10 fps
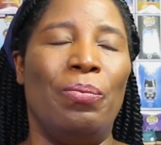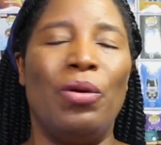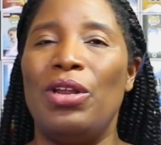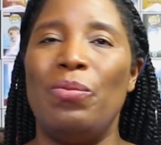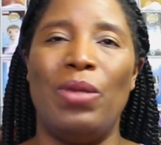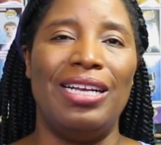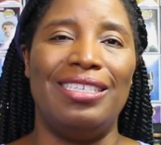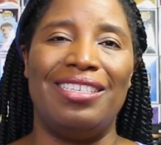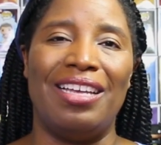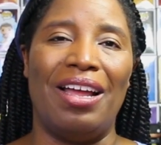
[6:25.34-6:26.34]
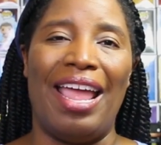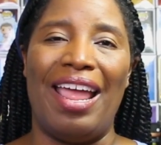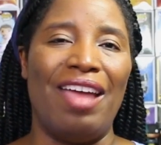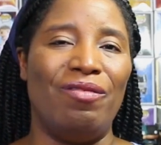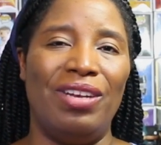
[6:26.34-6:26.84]
pretty much
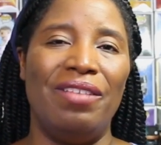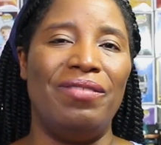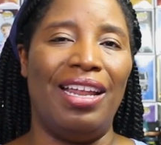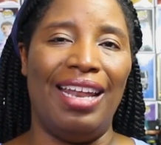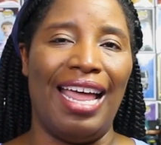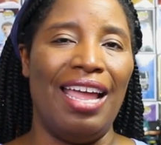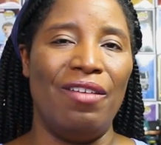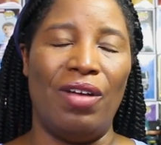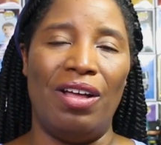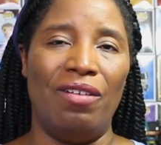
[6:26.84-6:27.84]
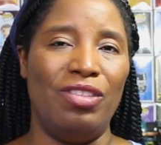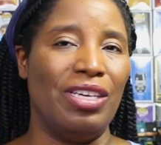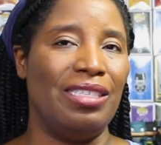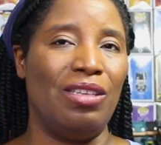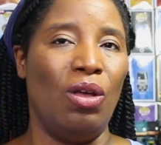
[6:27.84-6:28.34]
have lived a life of
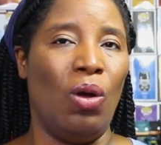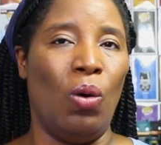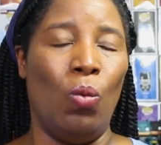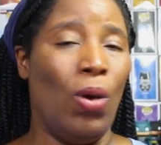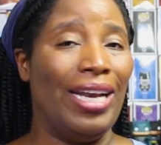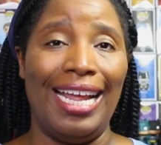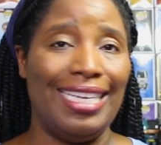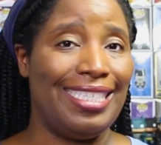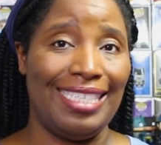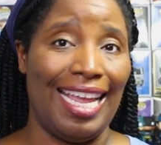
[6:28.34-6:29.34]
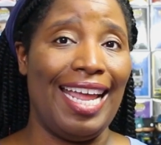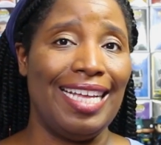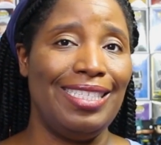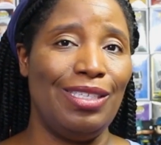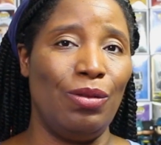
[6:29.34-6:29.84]
just one-night
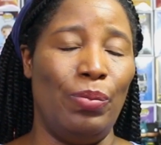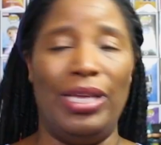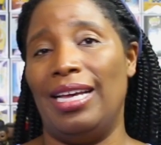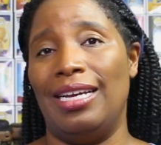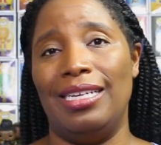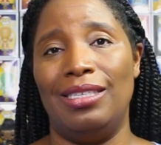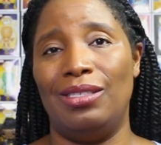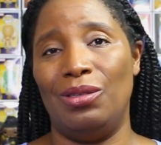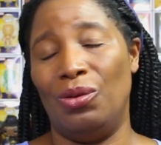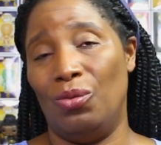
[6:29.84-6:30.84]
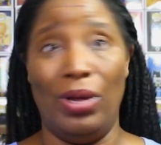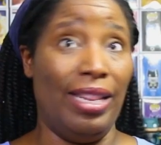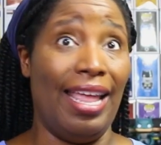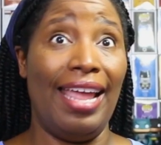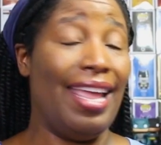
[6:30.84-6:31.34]
stands, because
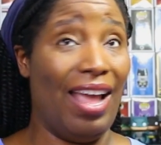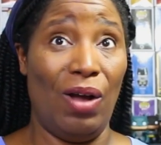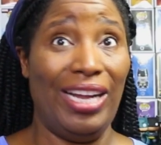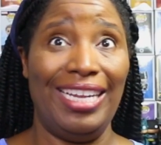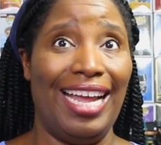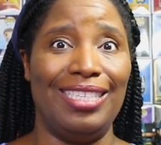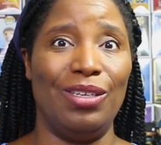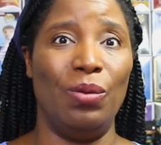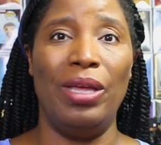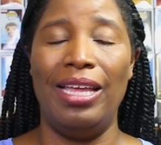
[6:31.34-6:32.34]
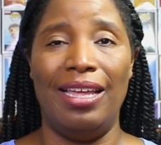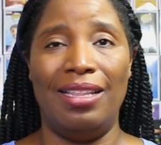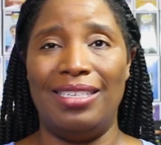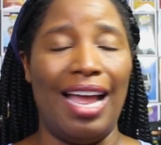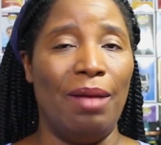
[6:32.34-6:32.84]
when they orgasm,
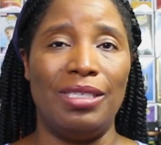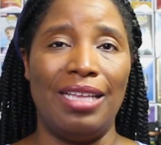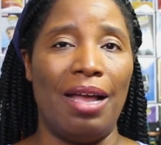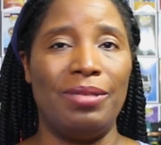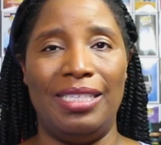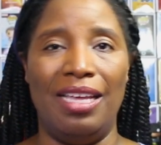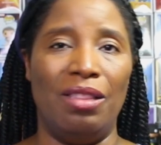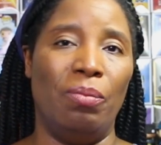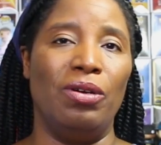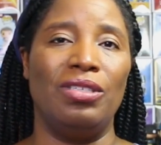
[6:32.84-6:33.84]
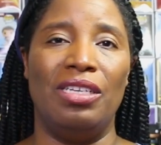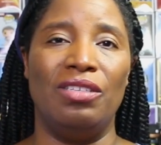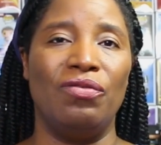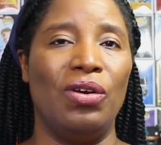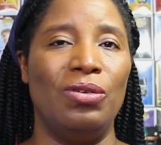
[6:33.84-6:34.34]
time stops, the other person
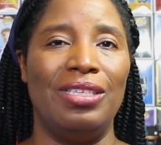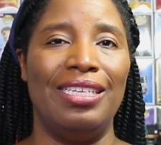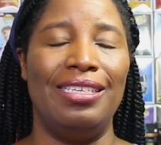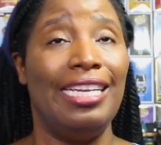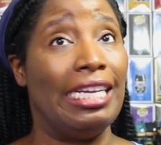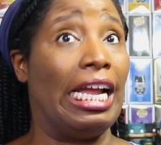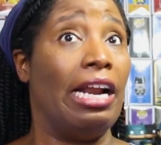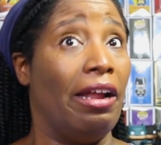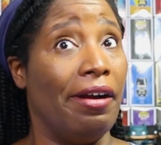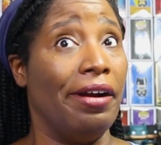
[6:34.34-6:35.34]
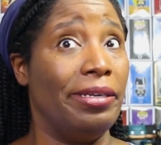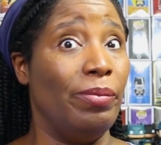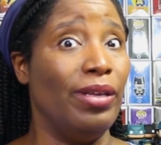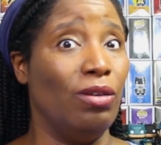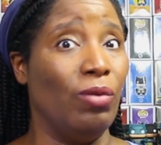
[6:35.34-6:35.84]
is frozen. Kind of hard to
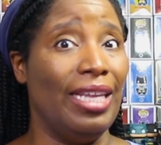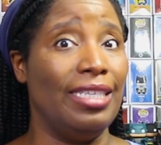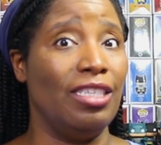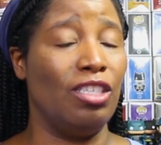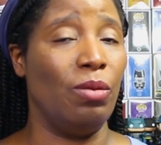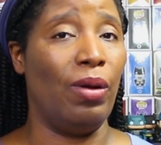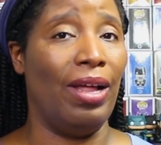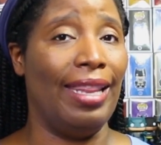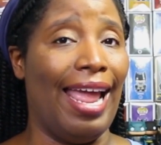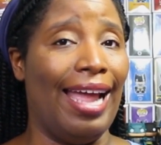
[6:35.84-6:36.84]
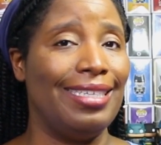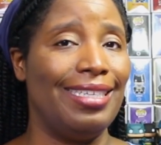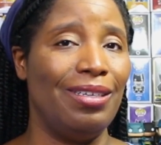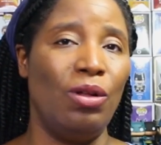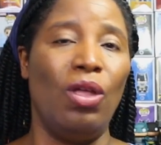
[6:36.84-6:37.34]
build a relationship on
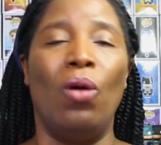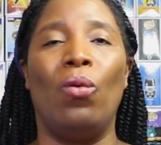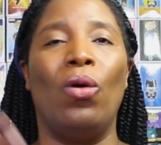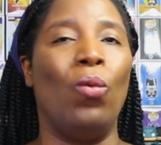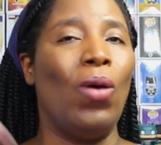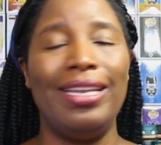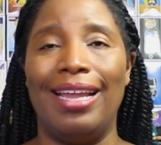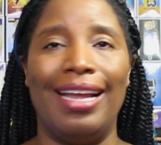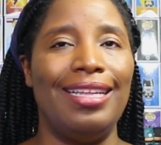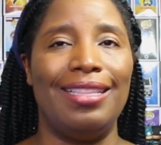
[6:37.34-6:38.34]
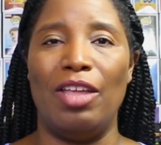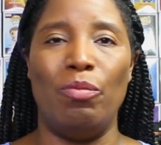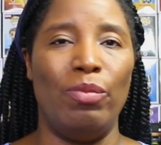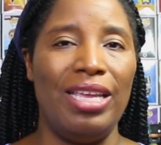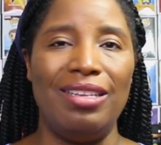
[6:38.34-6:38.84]
that. Well, one night they
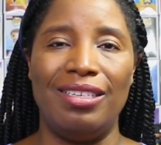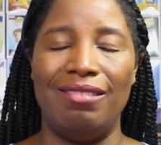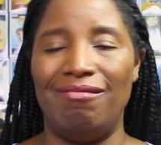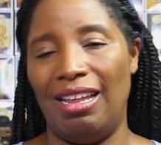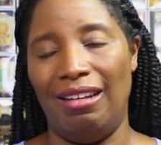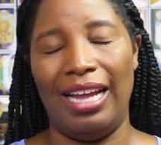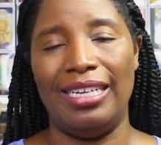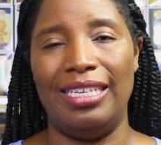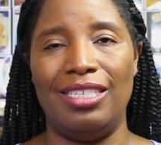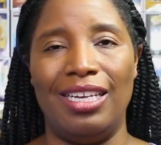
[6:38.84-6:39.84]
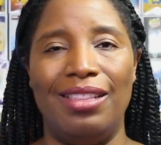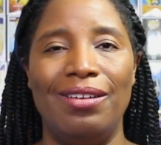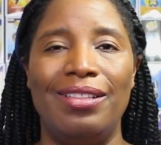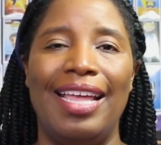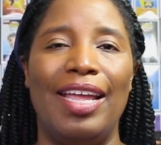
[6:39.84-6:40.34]
meet, they like each
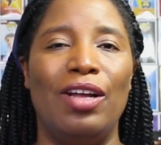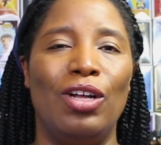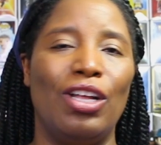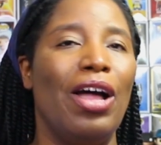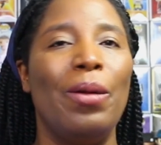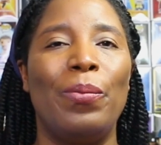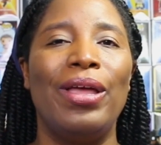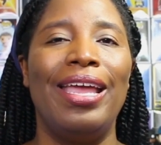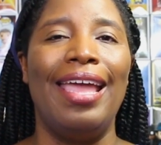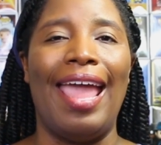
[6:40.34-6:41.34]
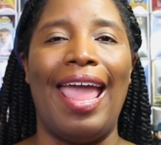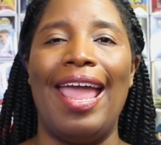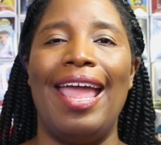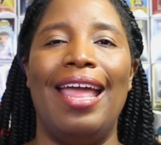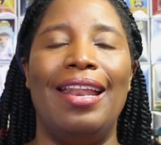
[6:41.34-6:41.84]
other, they hook up,
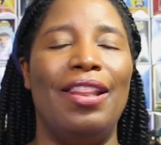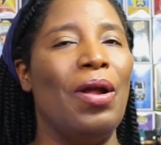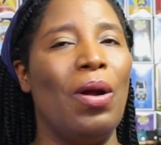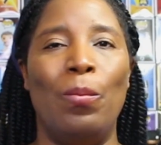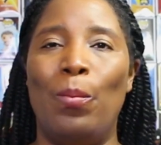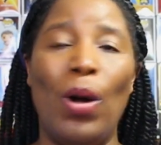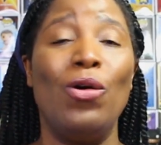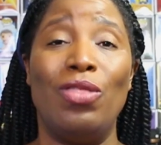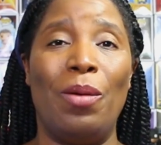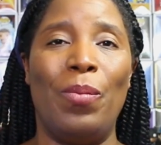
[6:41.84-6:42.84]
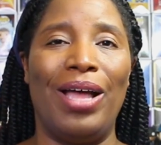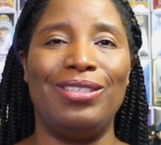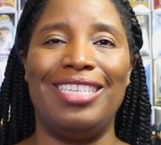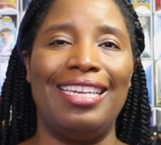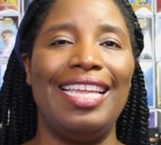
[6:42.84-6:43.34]
and they're both
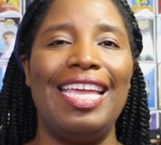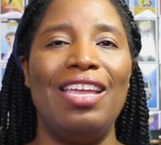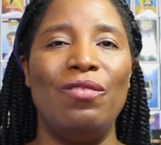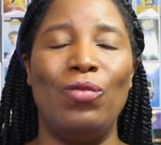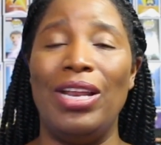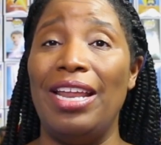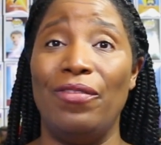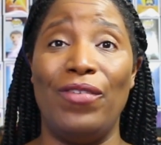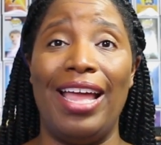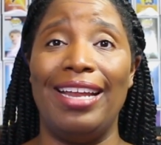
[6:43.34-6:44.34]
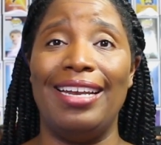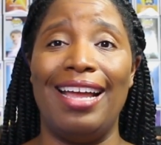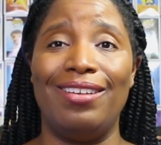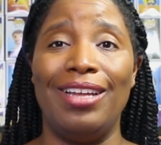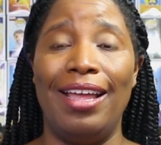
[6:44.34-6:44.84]
about to leave when they find
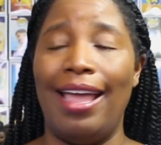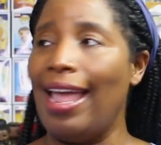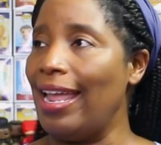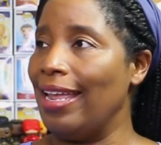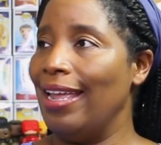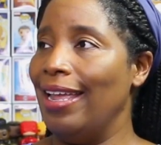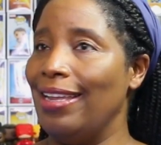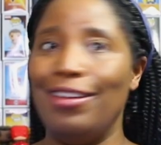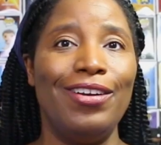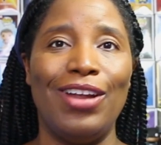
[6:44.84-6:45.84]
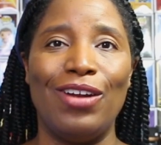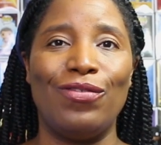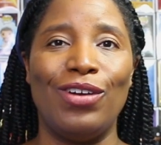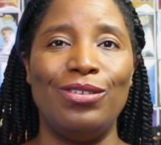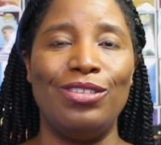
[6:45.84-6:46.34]
out, hey, you're not
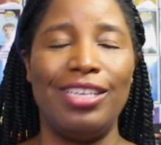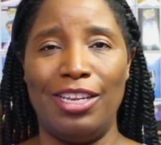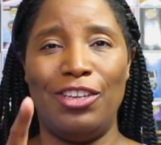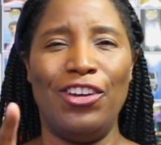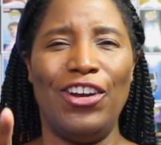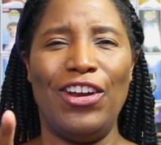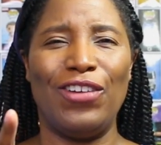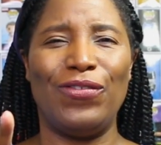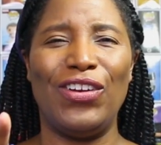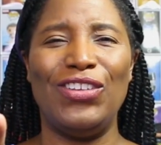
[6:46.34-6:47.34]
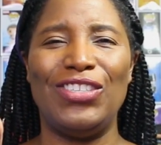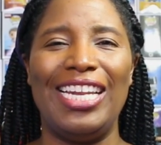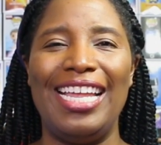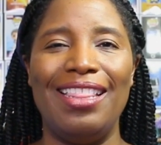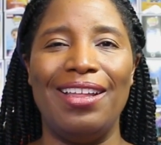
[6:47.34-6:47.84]
frozen. You're not
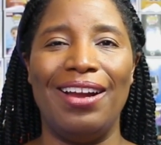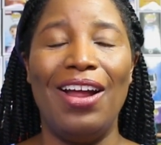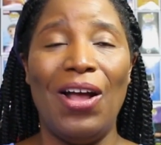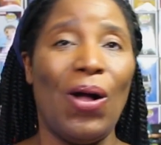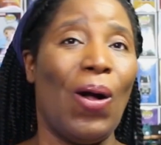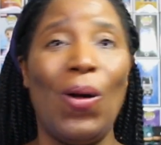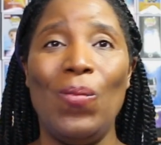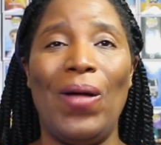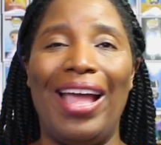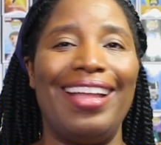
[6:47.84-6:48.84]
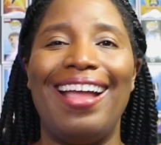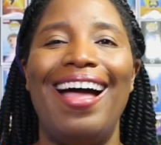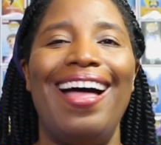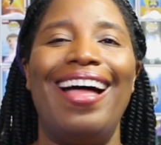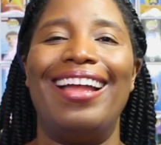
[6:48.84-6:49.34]
frozen either. Oh my
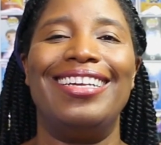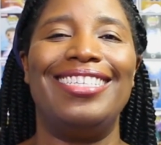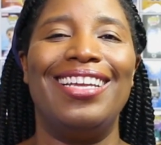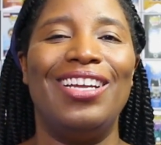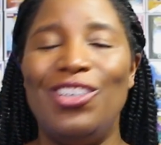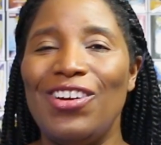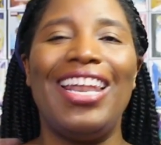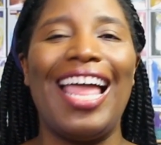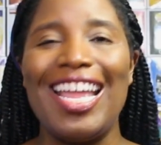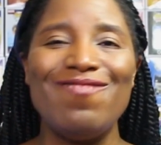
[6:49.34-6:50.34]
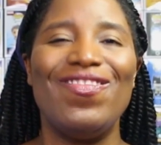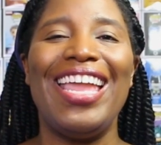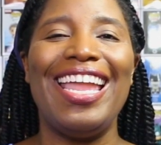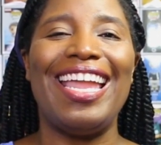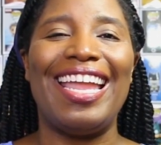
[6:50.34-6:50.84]
gosh, you're like
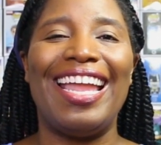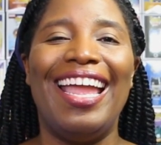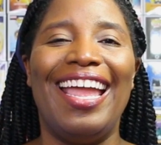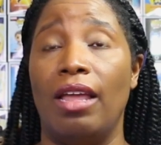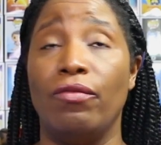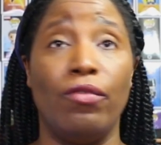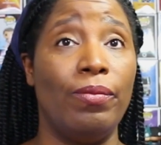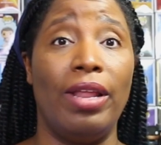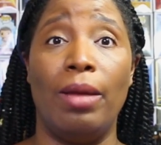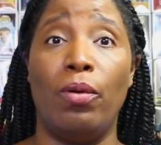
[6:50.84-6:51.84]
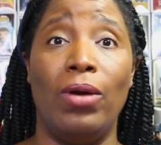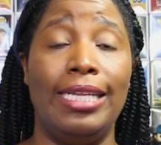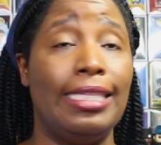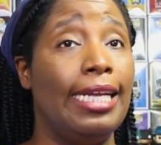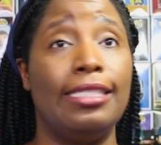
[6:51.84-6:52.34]
me. And from that
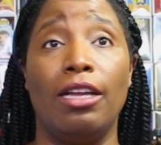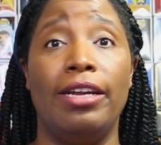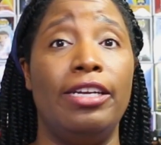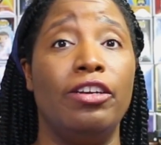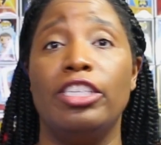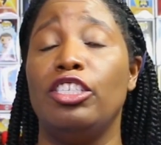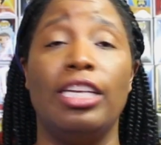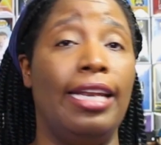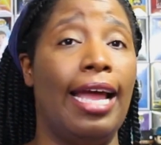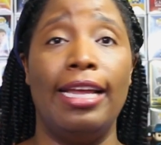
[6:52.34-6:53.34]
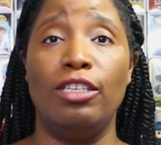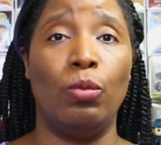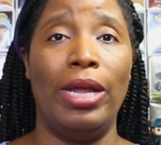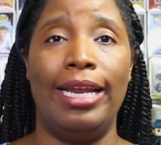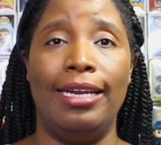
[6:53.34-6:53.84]
point, they start hearing Shania
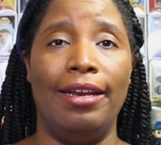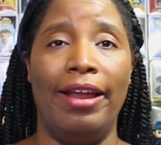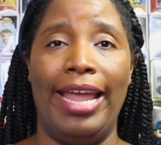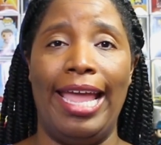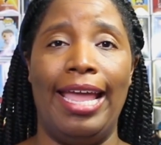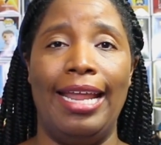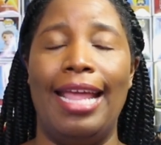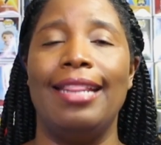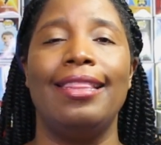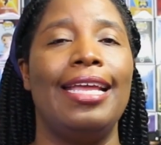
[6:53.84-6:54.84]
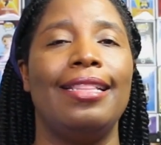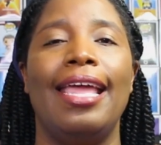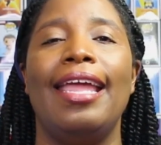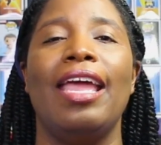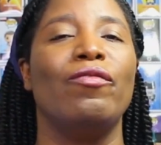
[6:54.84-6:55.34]
Twain in their head and think
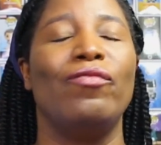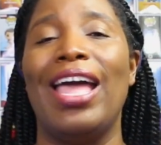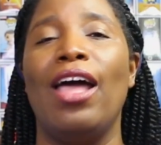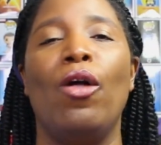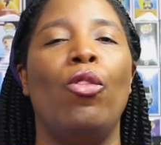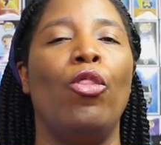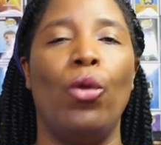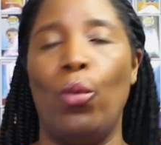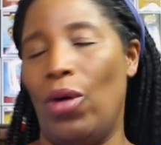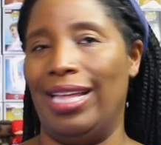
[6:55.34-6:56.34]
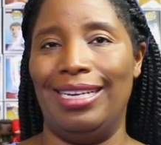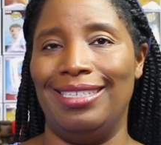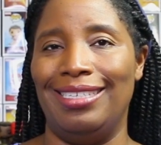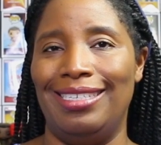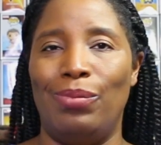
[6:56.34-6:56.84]
they have found the
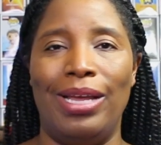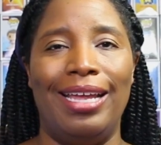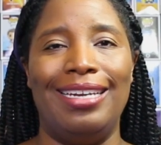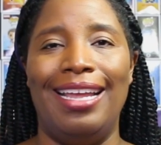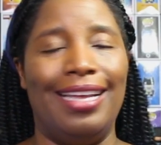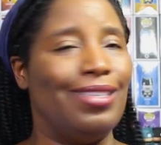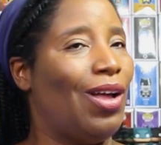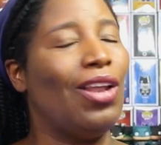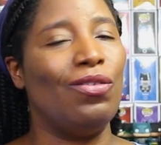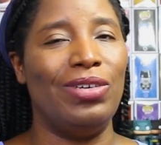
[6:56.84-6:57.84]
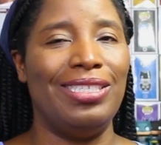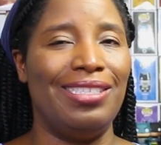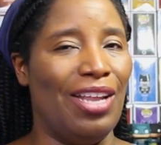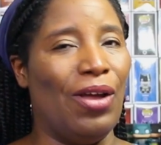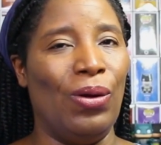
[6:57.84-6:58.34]
one. But as all of
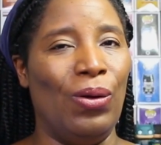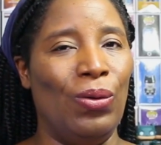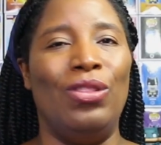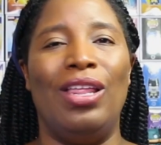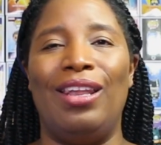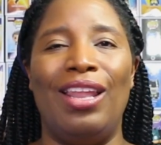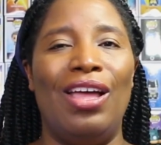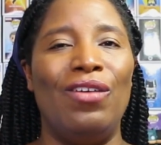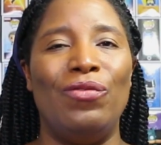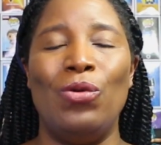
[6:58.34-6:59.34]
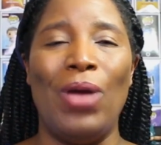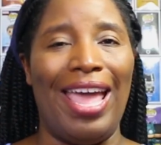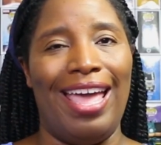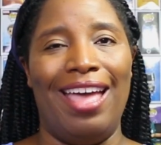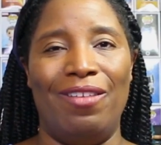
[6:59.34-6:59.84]
us know, the love you
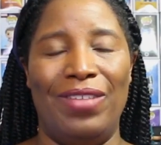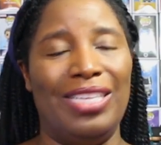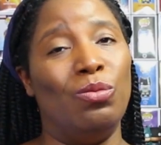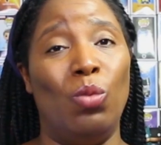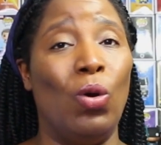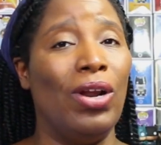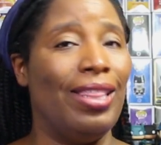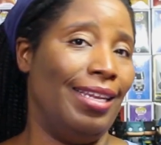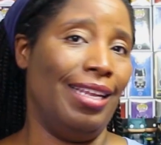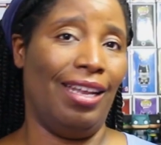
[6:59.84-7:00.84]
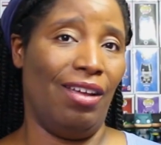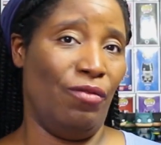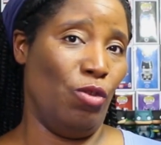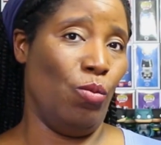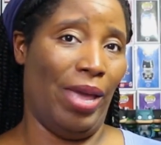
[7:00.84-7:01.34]
have is more than the love you